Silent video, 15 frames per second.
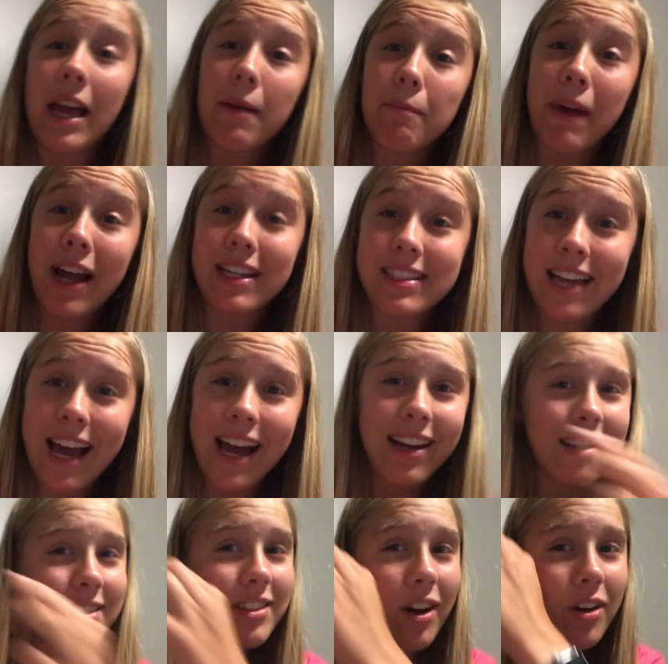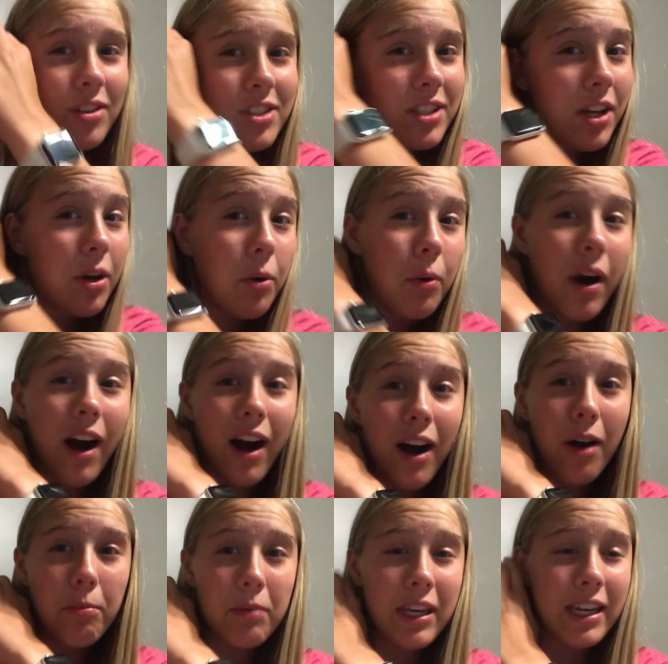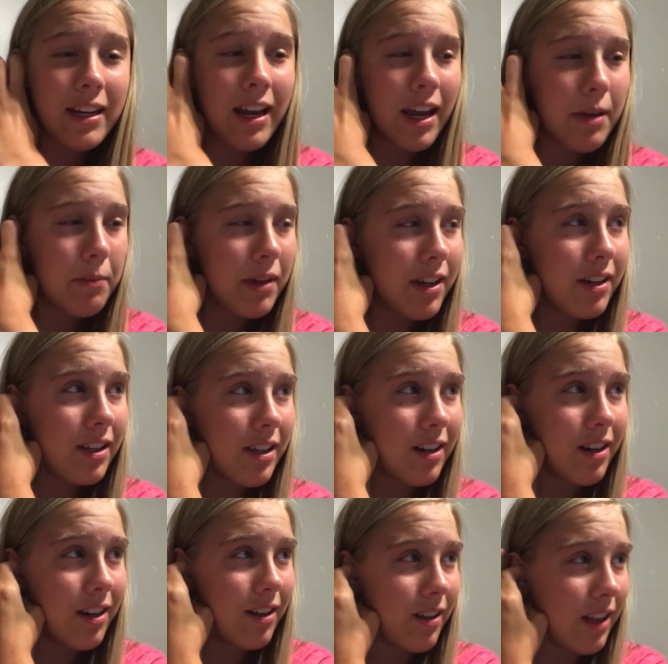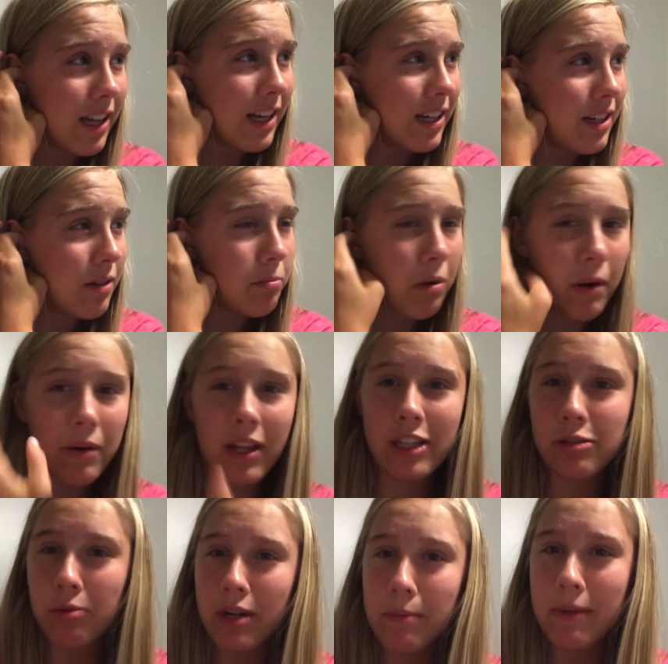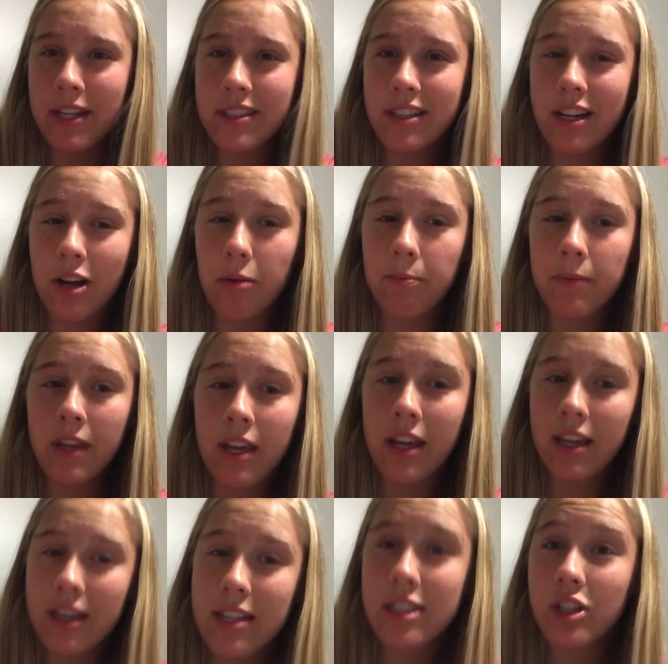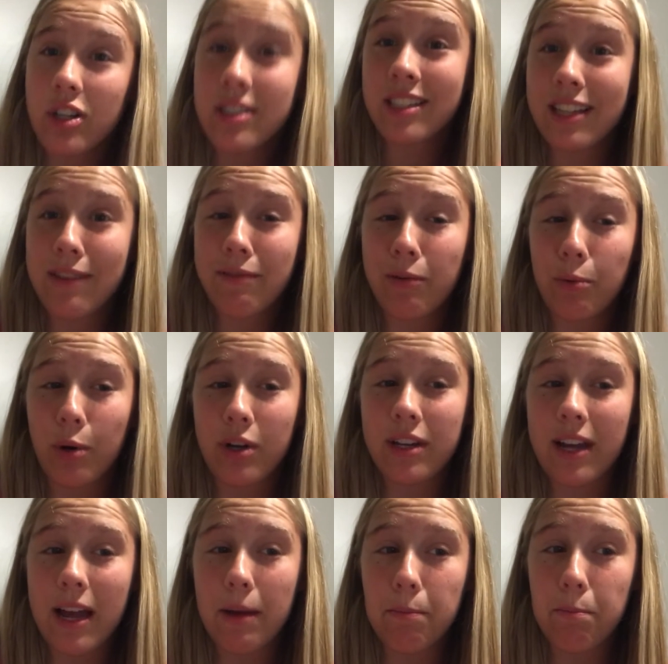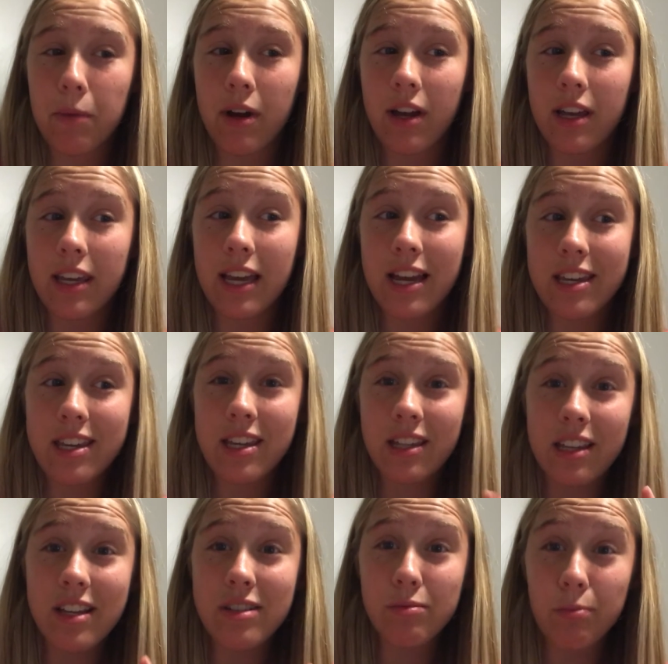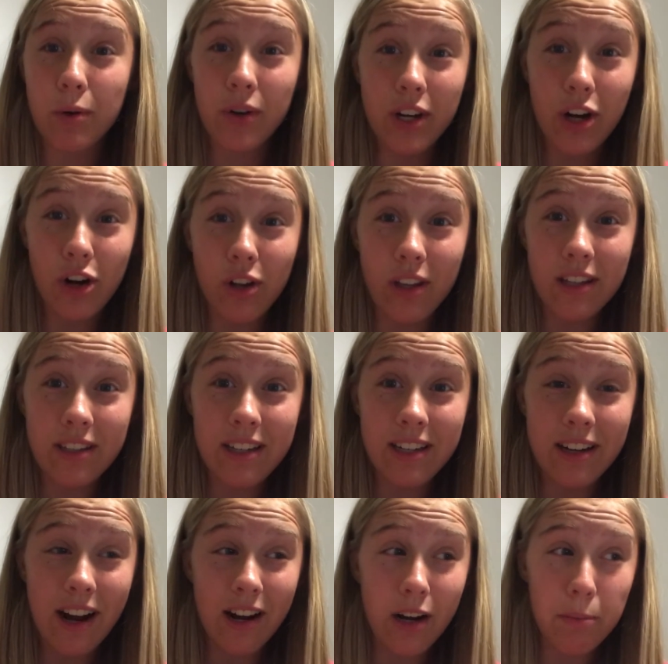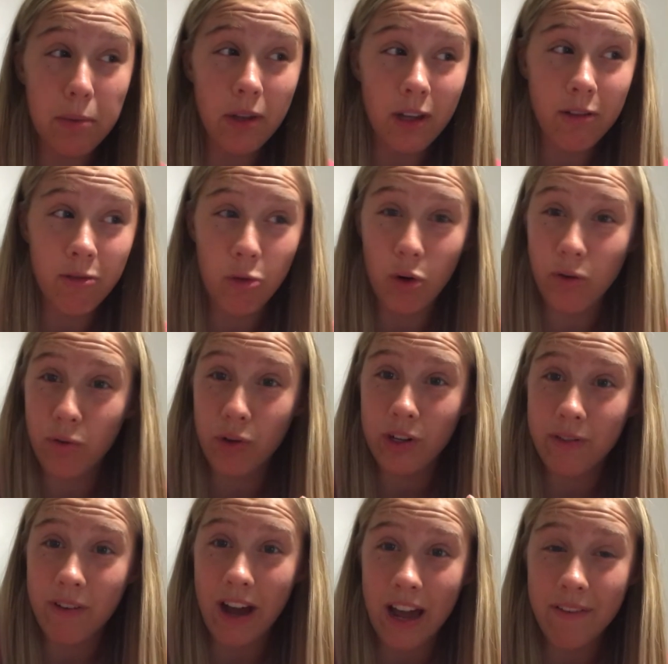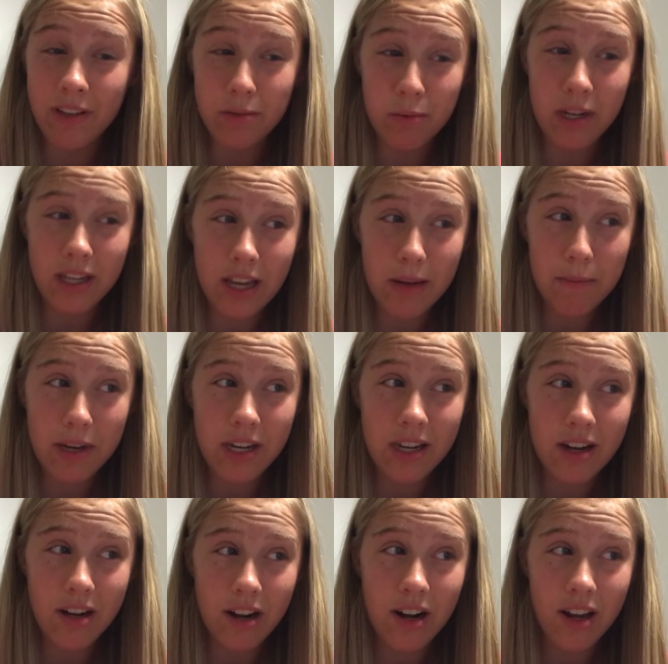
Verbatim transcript: My dad is also up. He came in here like probably like 20 minutes ago. He still hasn't left for work yet, but yeah, he leaves really early. He got up at like 4:45 is when he came in here.